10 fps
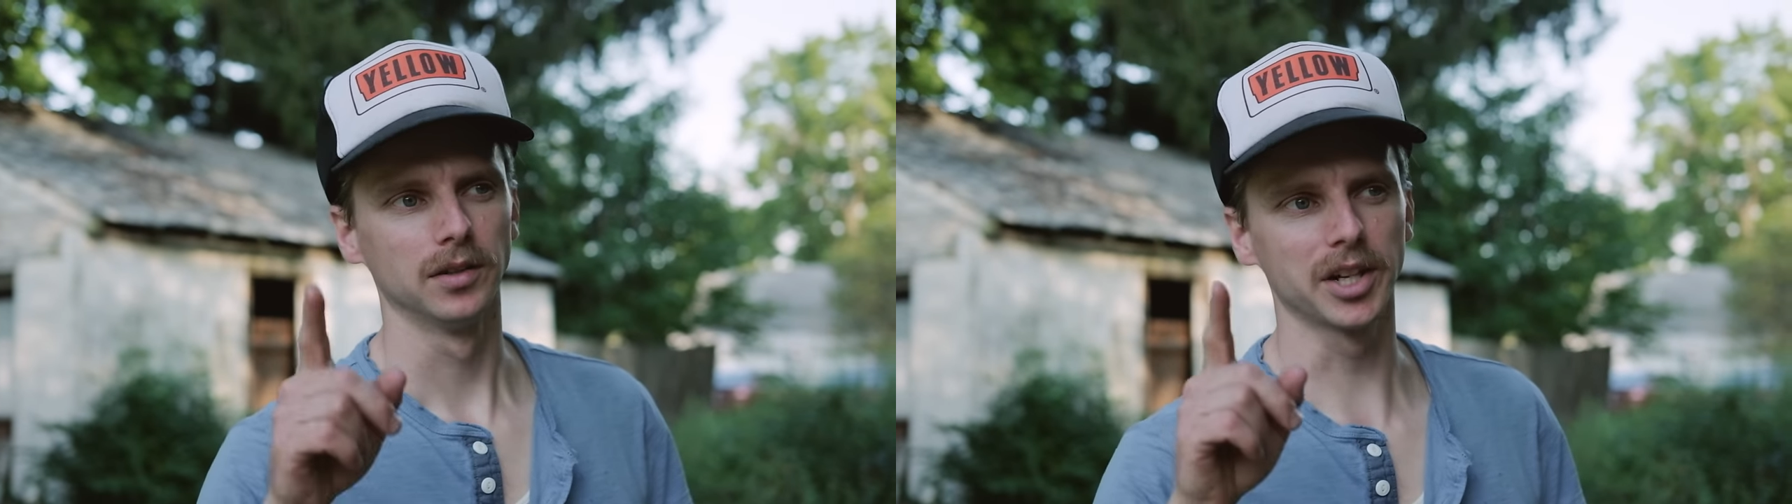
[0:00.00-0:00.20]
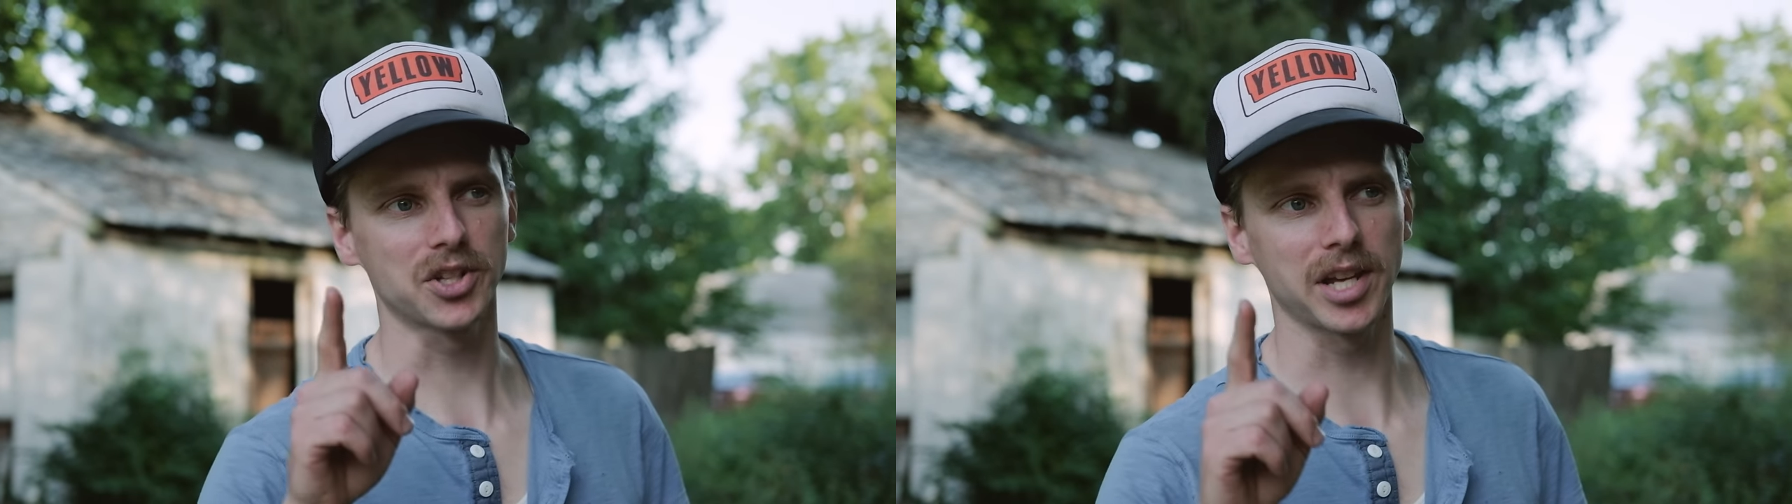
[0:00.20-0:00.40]

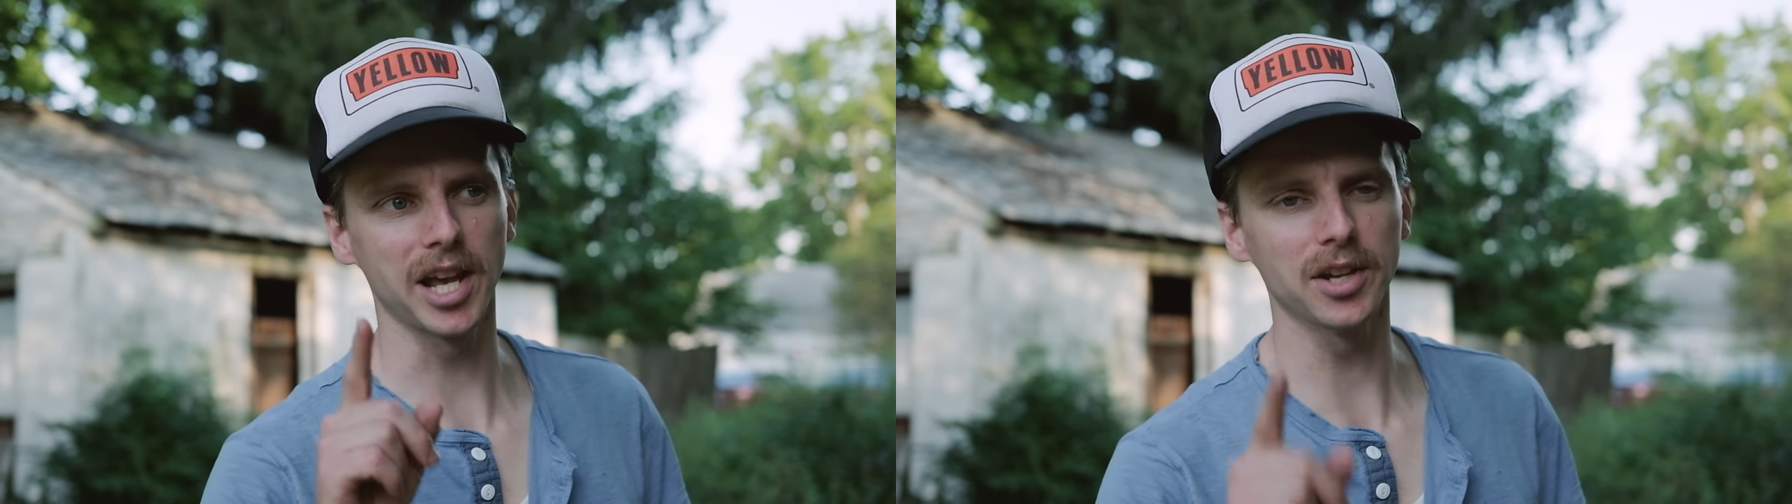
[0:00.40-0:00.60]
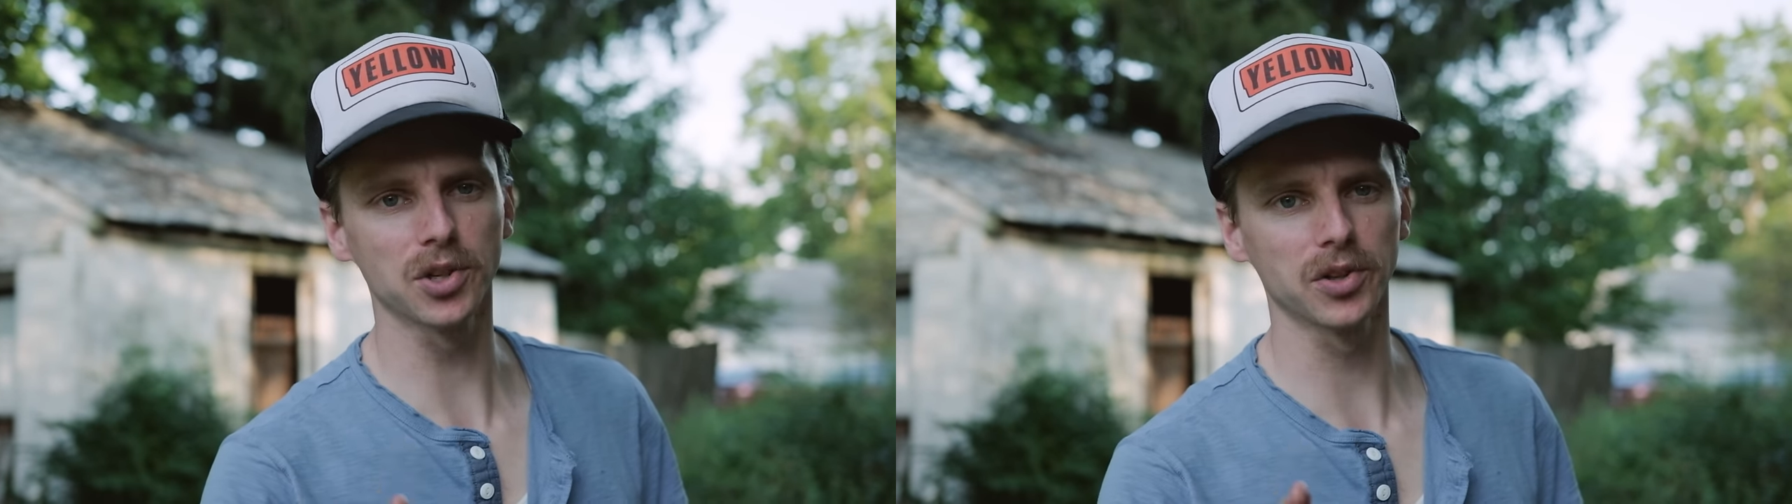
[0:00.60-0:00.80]
let's
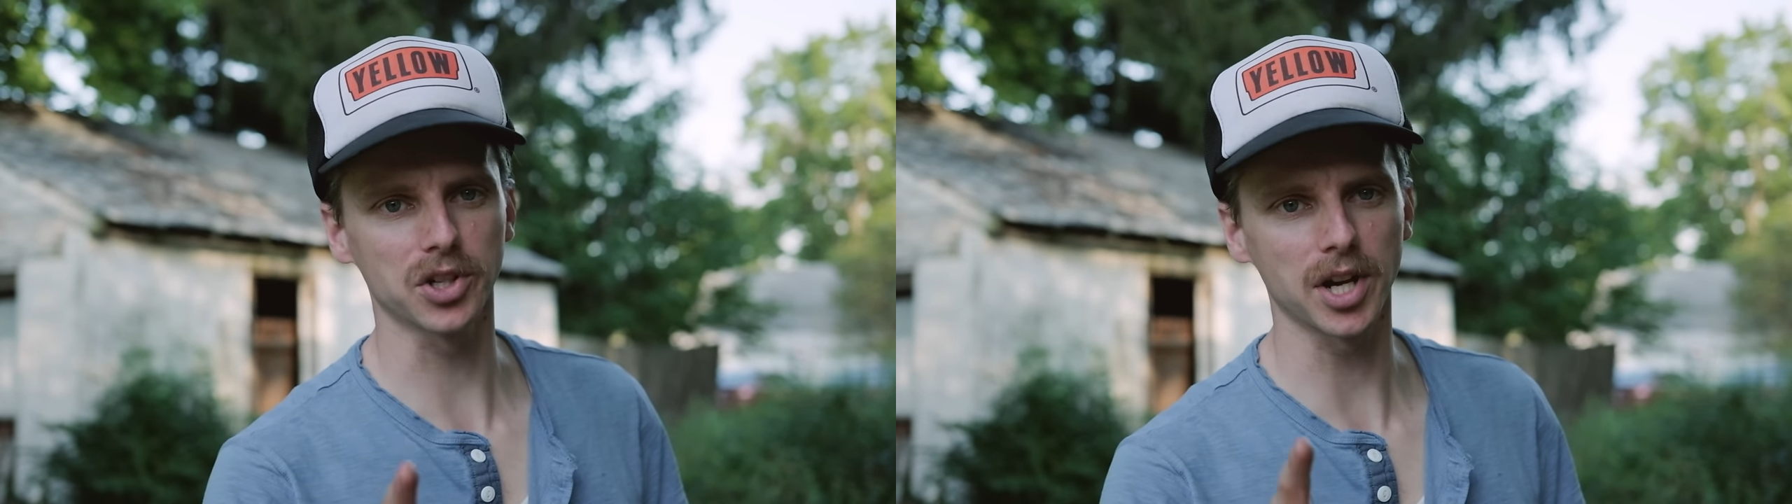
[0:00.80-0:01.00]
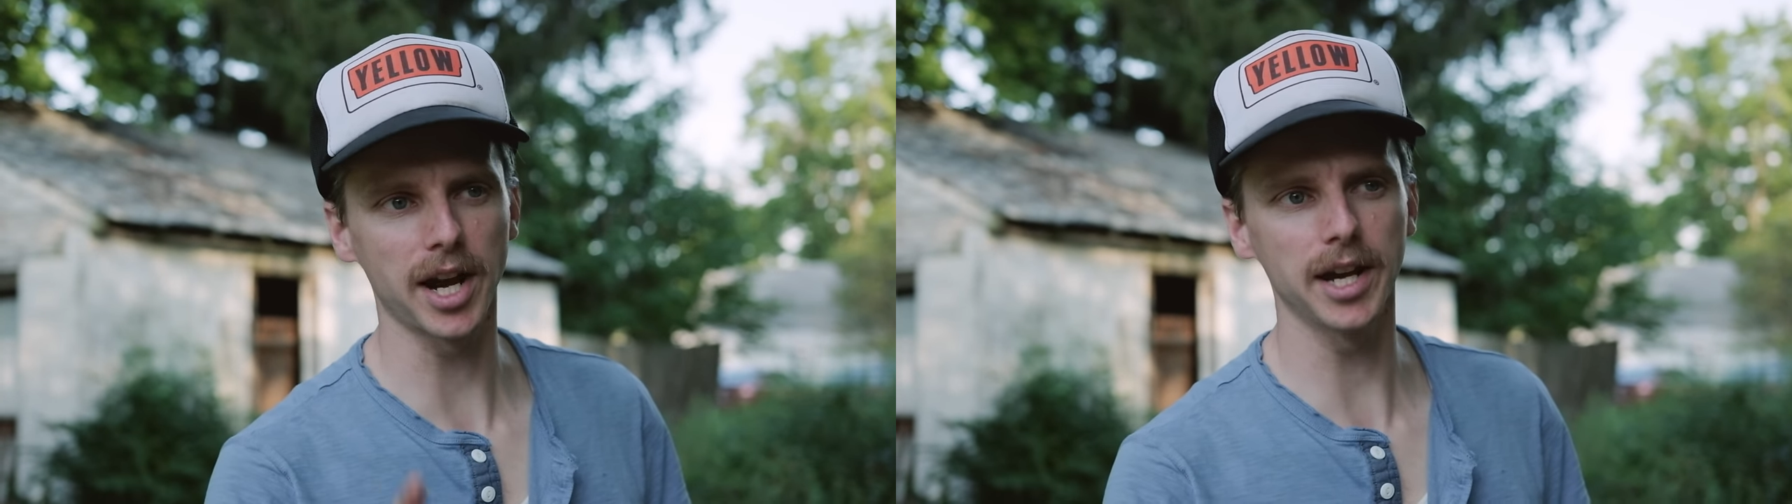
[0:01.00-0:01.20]
cancel
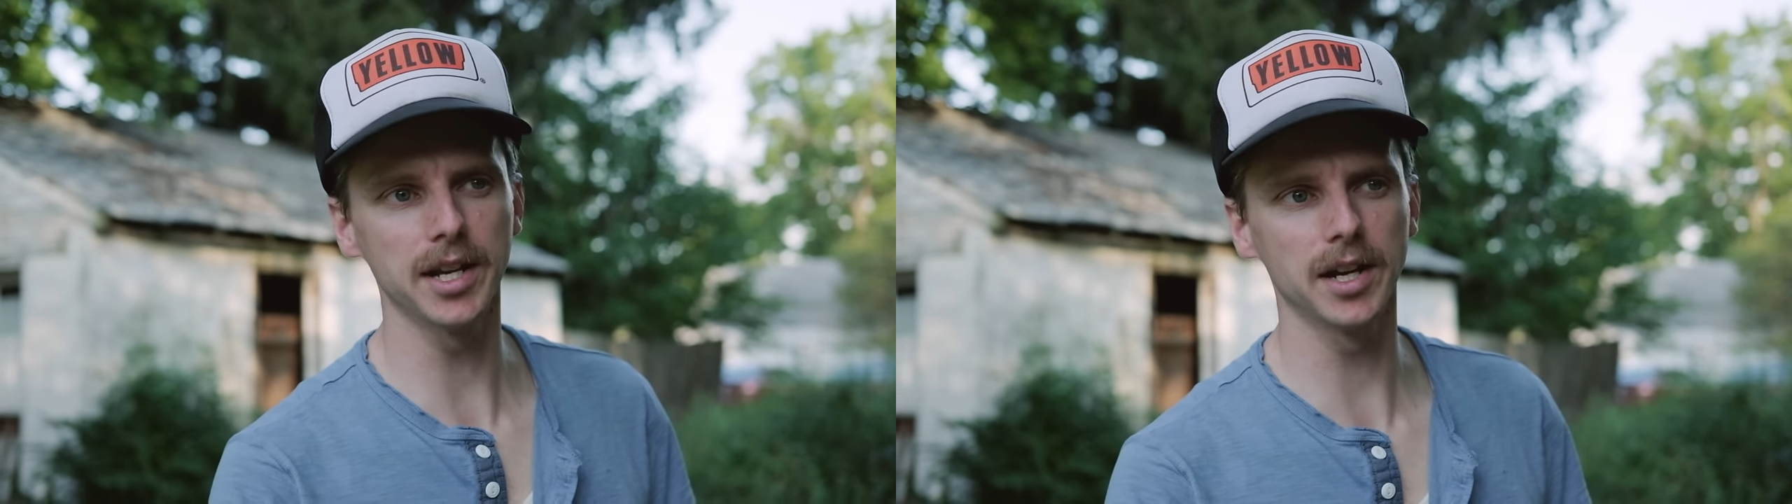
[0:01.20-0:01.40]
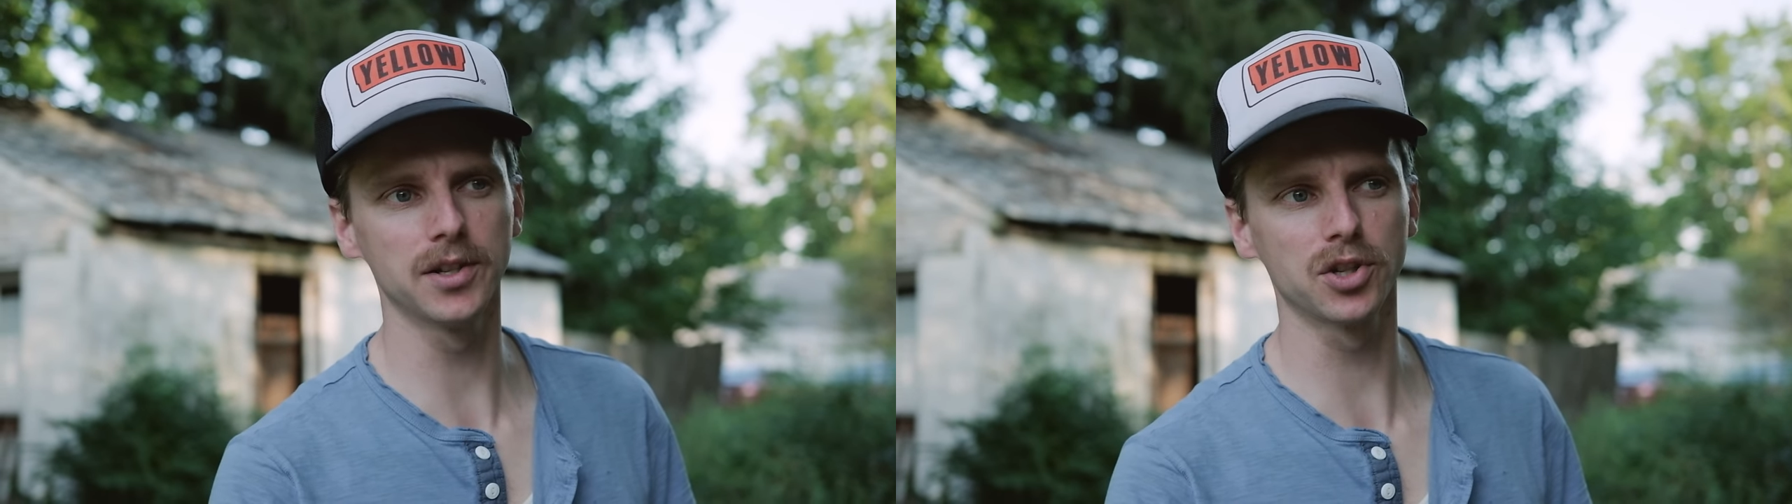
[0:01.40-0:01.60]
this high-end